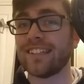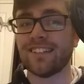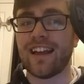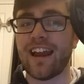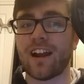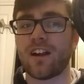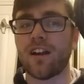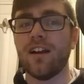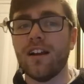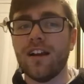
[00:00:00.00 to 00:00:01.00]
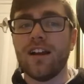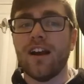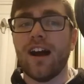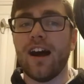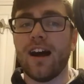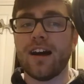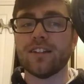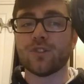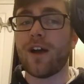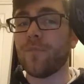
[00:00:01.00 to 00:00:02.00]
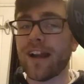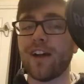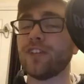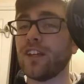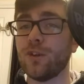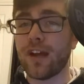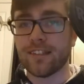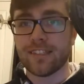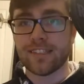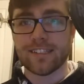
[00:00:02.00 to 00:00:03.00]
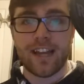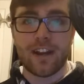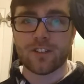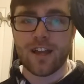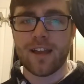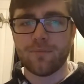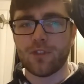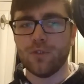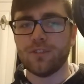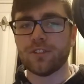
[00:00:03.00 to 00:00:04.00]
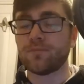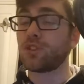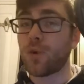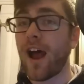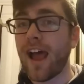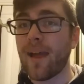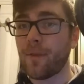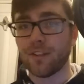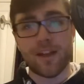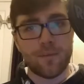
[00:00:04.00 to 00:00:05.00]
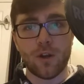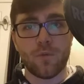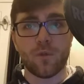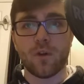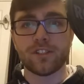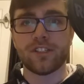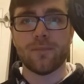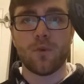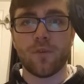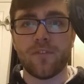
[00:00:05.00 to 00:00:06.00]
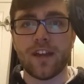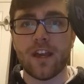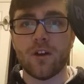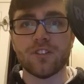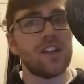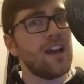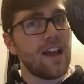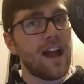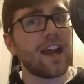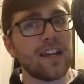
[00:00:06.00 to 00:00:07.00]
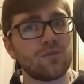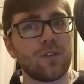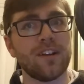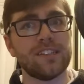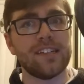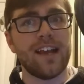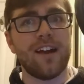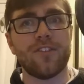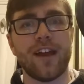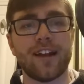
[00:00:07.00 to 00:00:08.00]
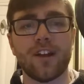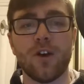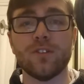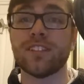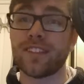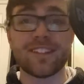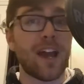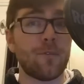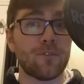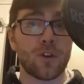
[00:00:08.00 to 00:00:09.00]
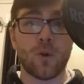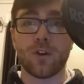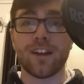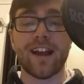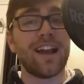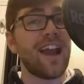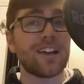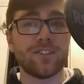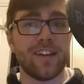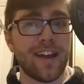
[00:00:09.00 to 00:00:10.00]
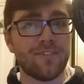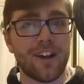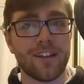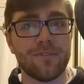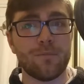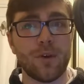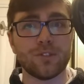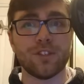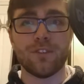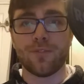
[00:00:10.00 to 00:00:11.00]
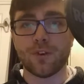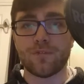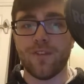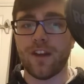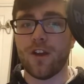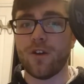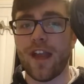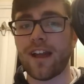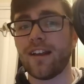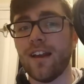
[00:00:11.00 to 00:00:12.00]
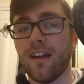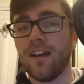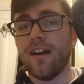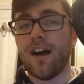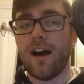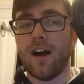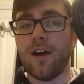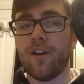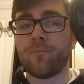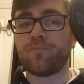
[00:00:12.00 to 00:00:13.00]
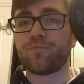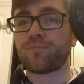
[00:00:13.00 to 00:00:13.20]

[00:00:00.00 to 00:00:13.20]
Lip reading: lair. So I've been hounding you guys this entire time to subscribe and let me know if you want to see more videos. I guess we're going to see how that goes at the time of recording. I actually have not even posted the first video yet. So